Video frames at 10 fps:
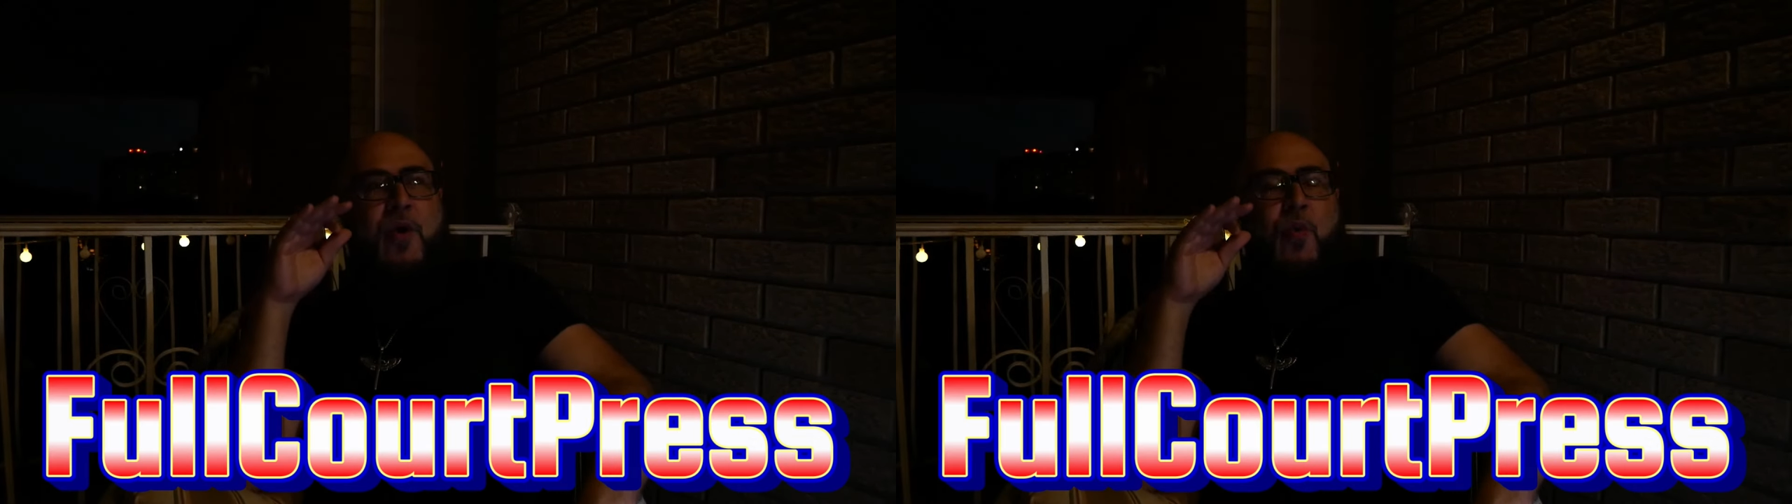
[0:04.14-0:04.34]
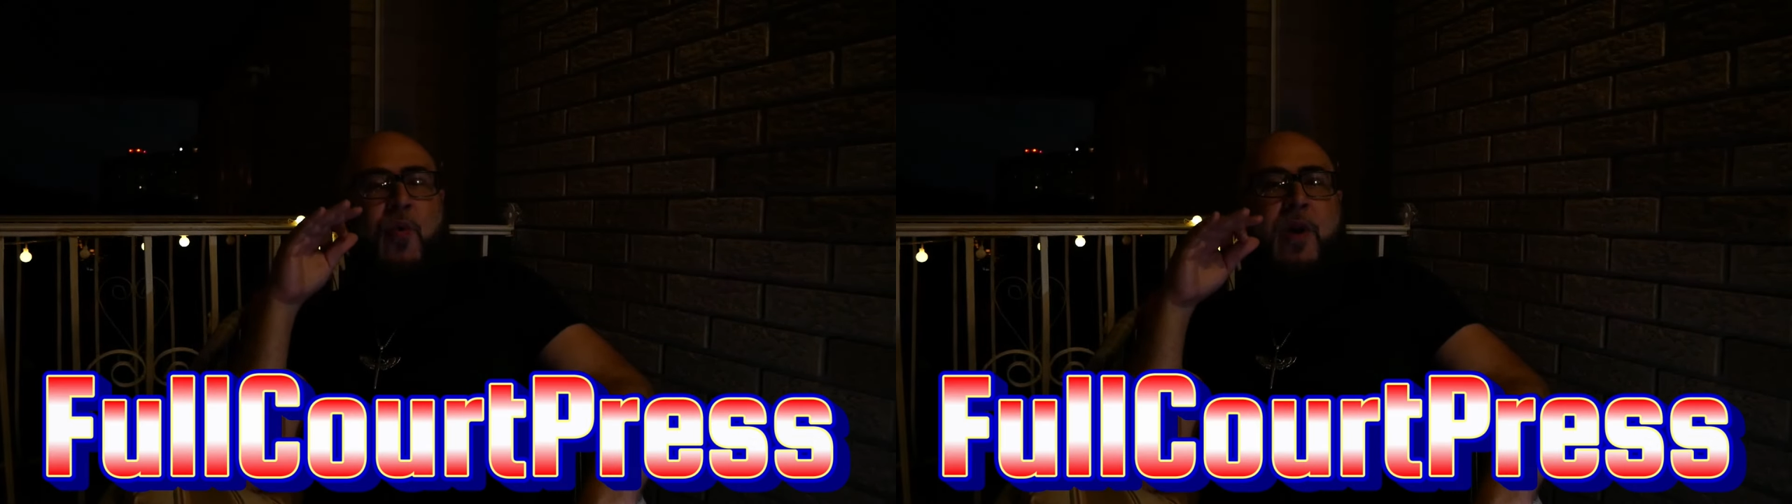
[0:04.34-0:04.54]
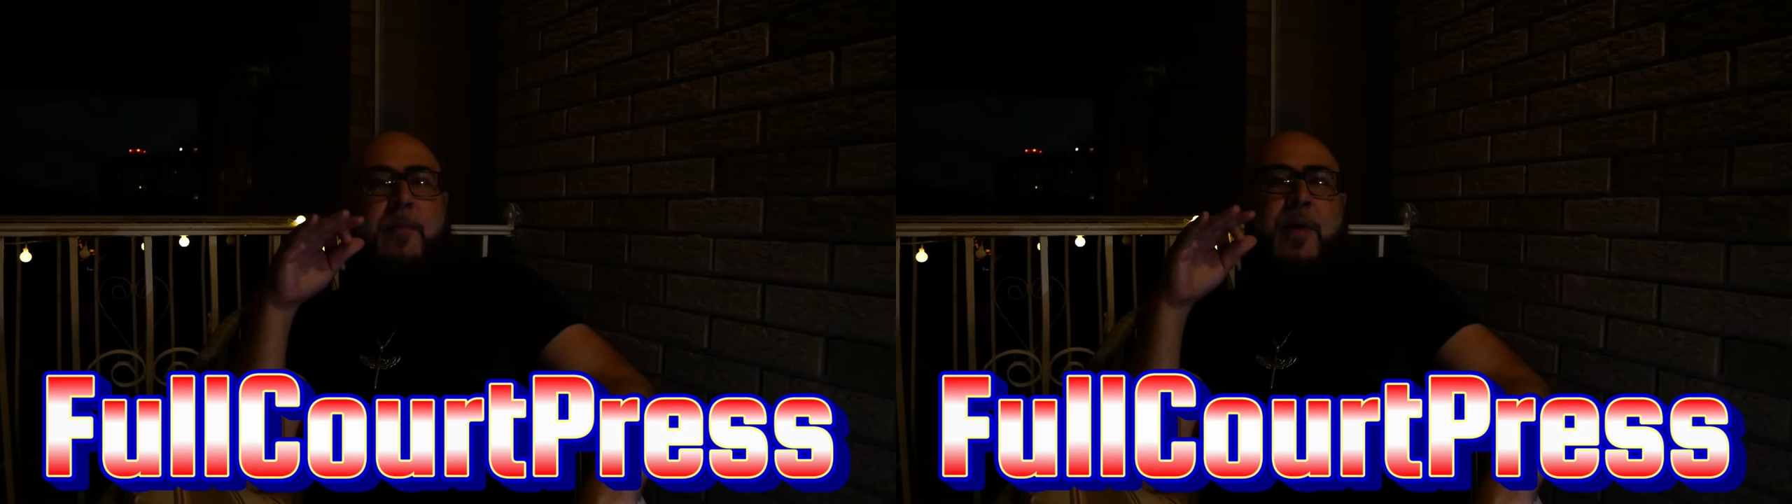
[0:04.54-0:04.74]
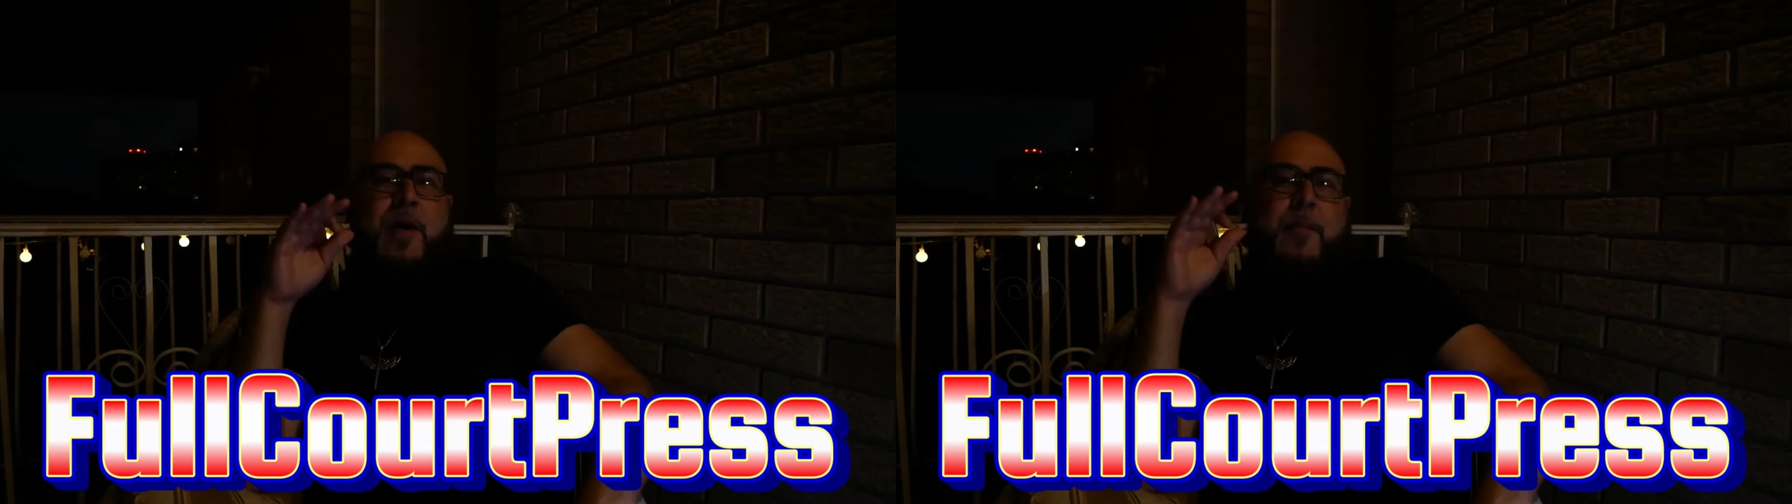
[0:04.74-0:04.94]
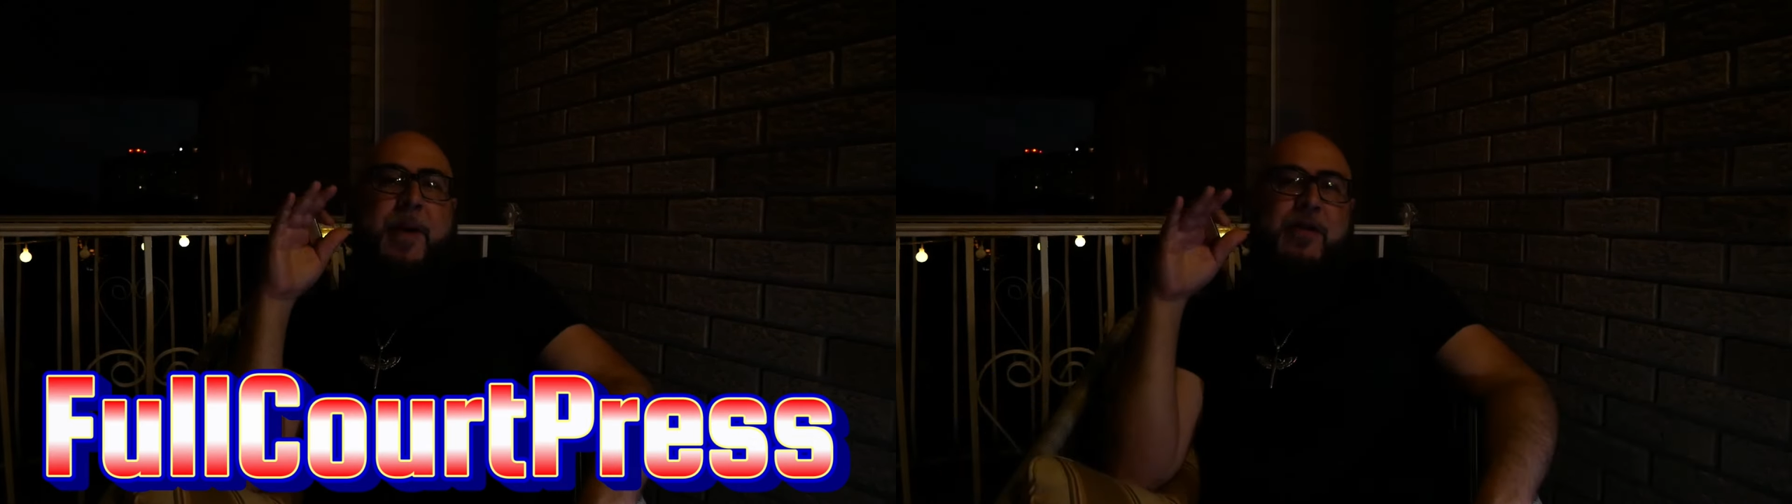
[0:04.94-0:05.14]
What I'm
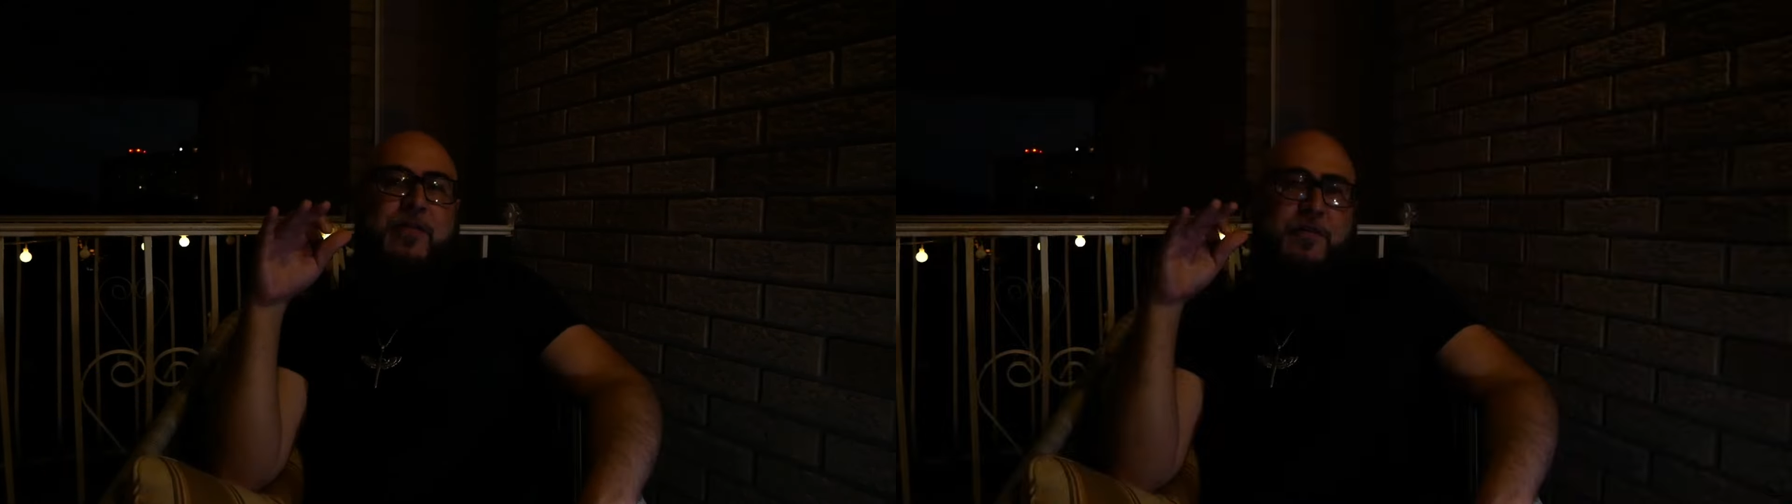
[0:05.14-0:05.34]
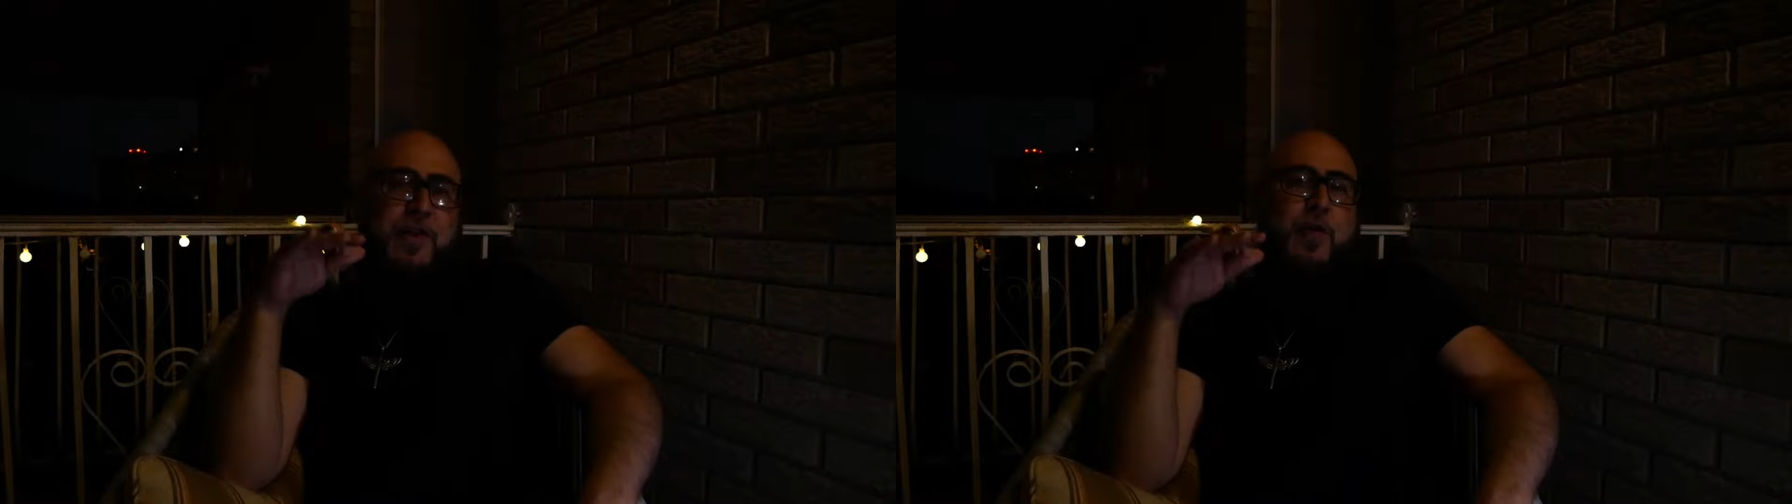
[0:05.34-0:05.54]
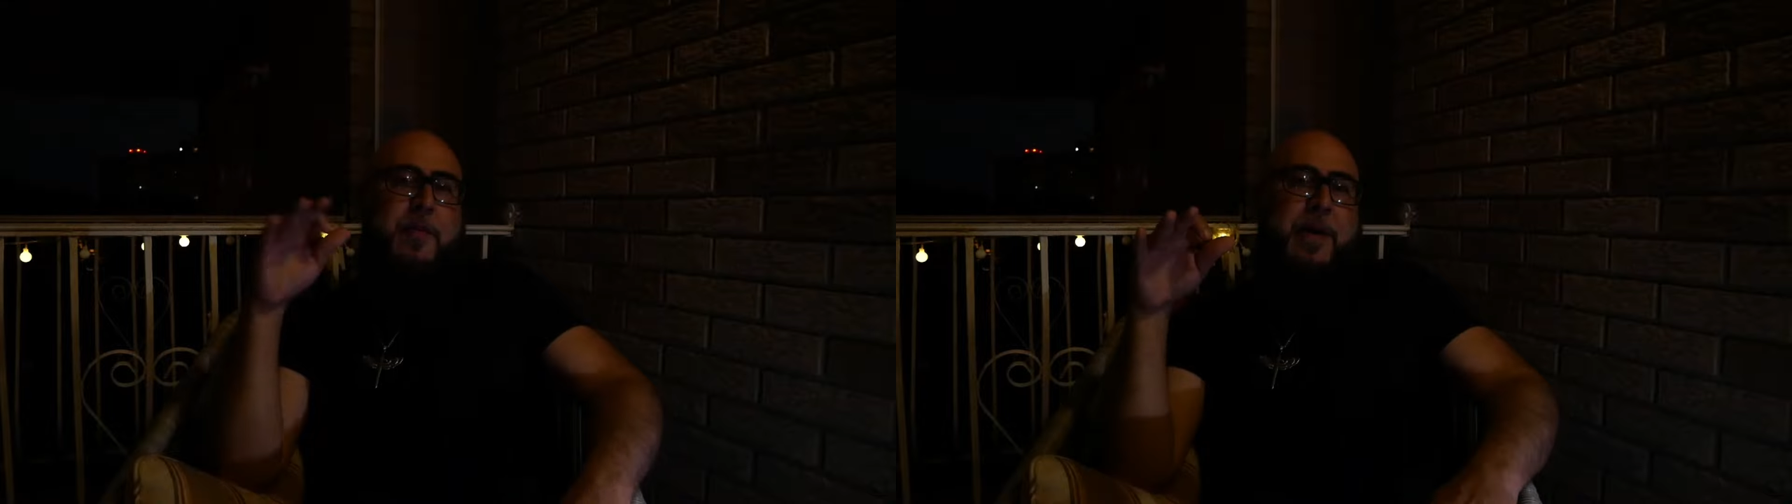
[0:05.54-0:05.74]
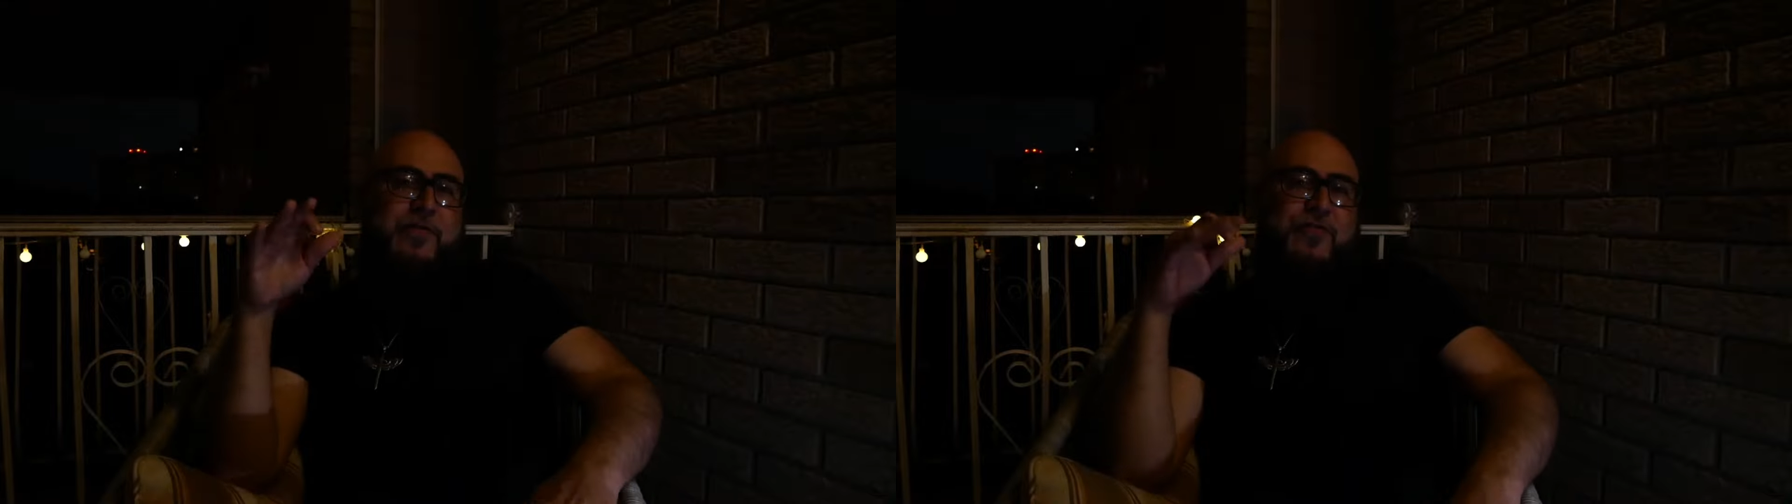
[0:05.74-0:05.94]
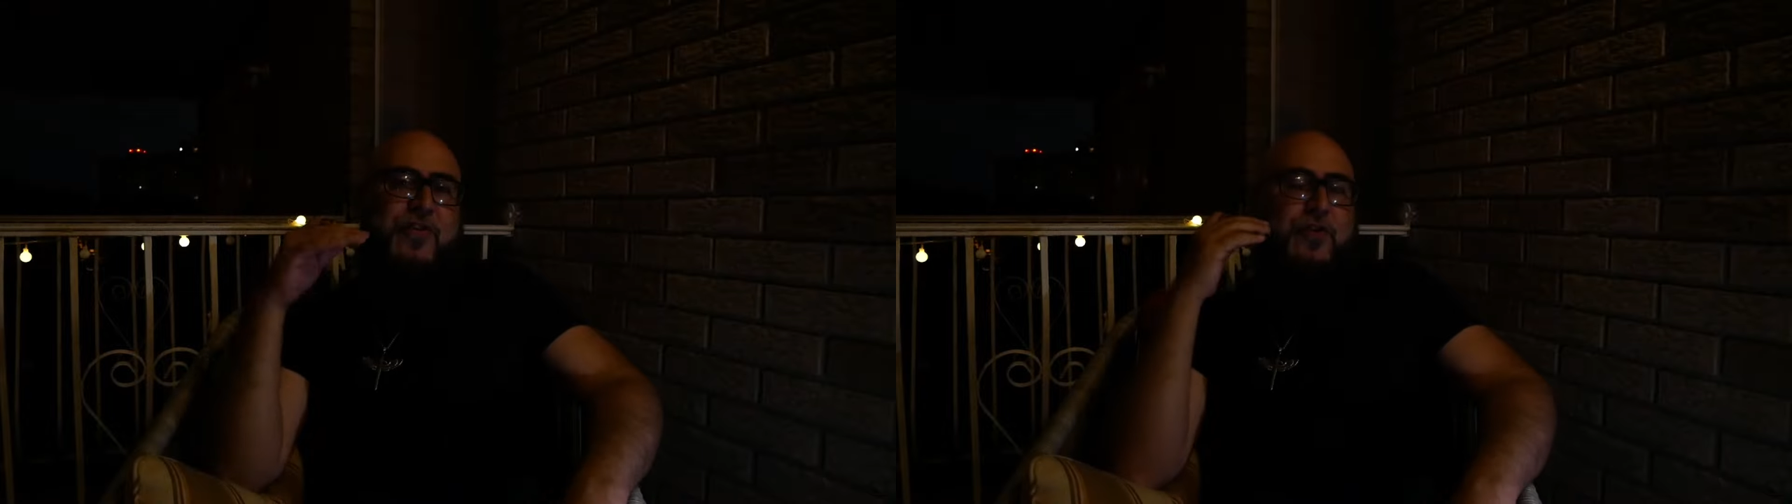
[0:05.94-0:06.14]
about, the video I'm about
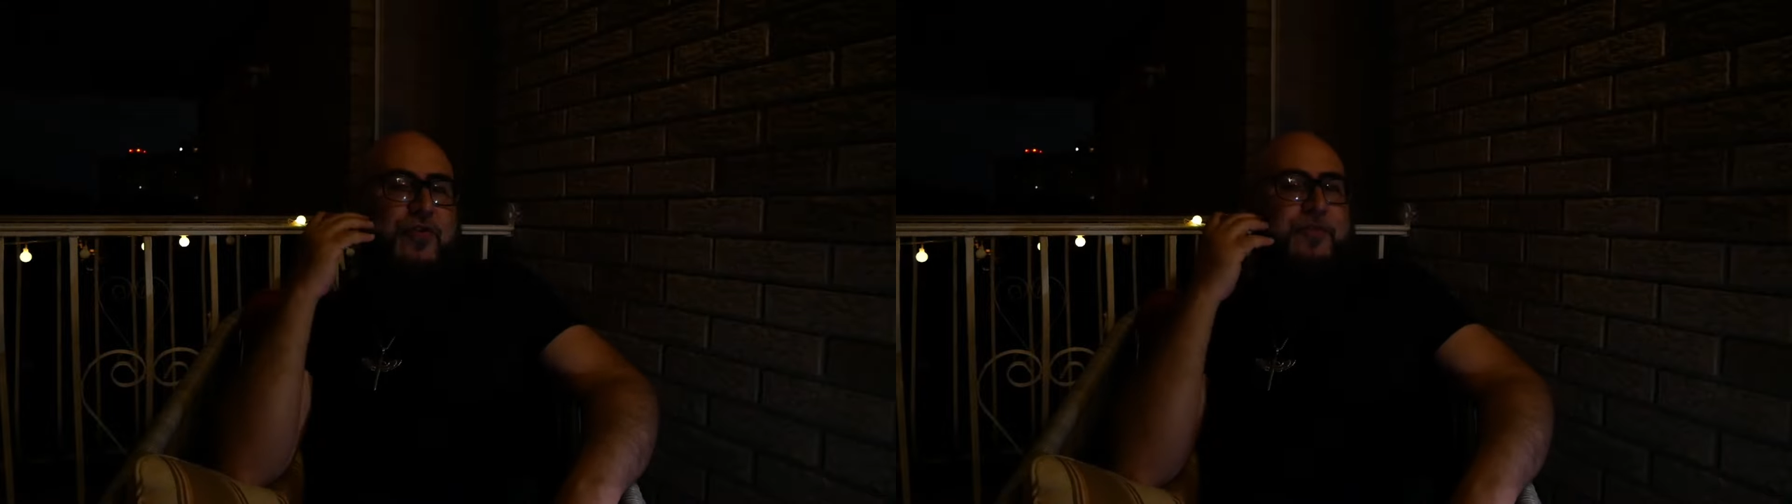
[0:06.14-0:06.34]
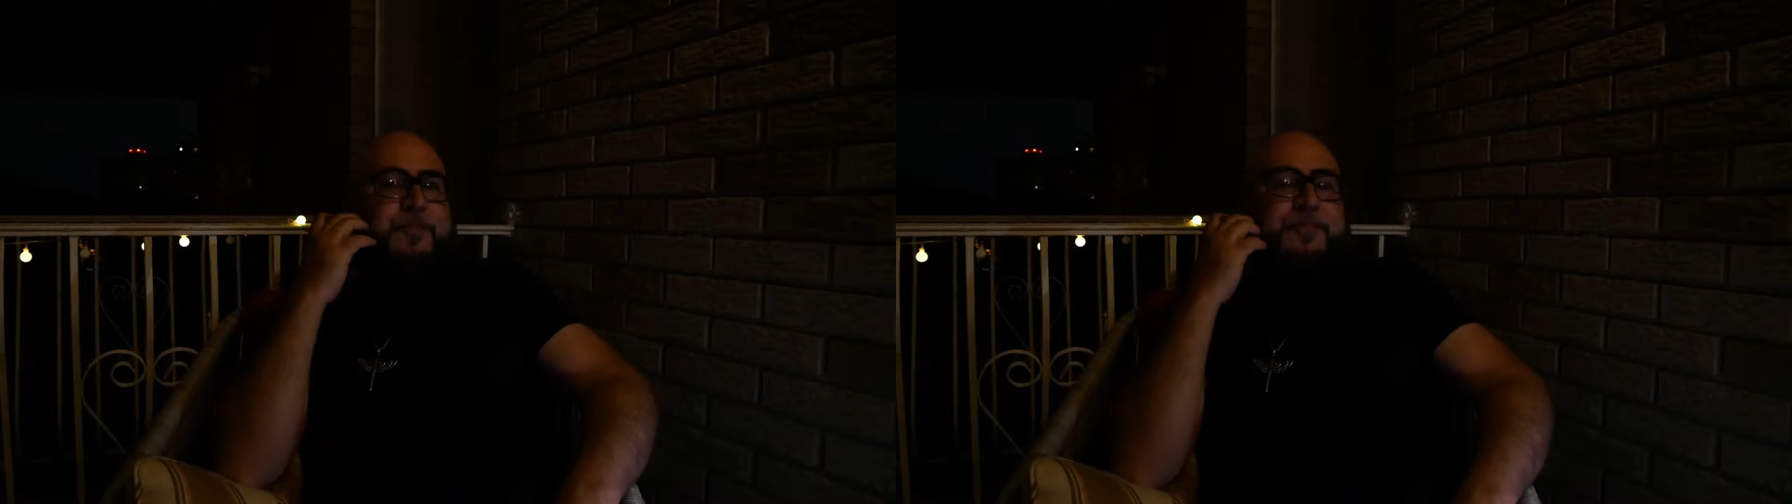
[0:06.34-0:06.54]
to show you